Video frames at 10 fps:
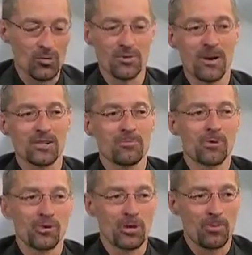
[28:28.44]

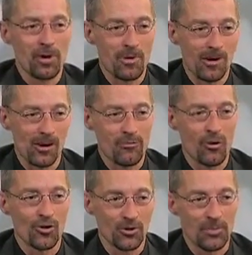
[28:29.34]
responsibility primarily
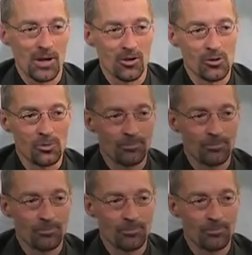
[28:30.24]
falls upon you.